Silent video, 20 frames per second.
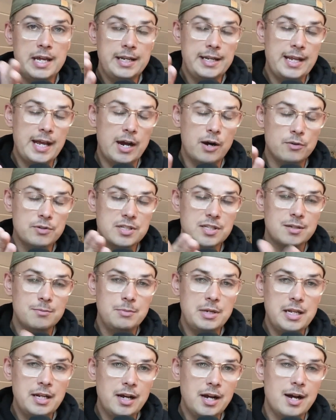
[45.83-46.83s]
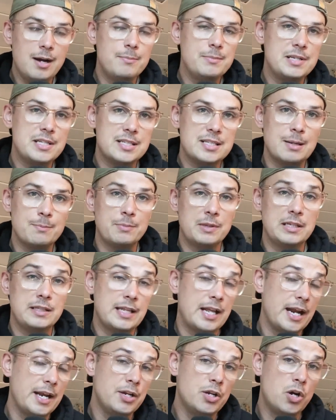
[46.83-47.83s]
Now, SubmitHub is something
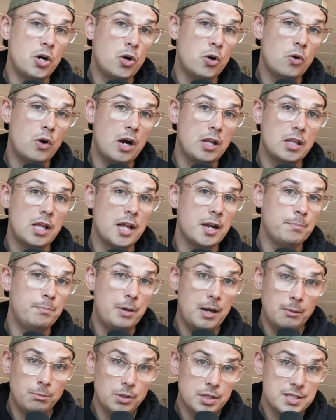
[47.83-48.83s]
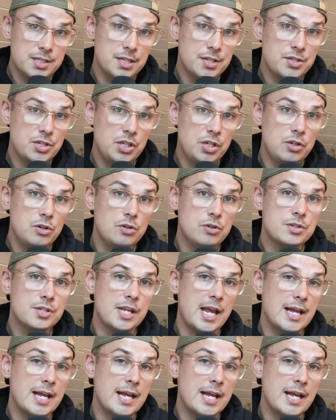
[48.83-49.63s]
that I know a lot of publicists use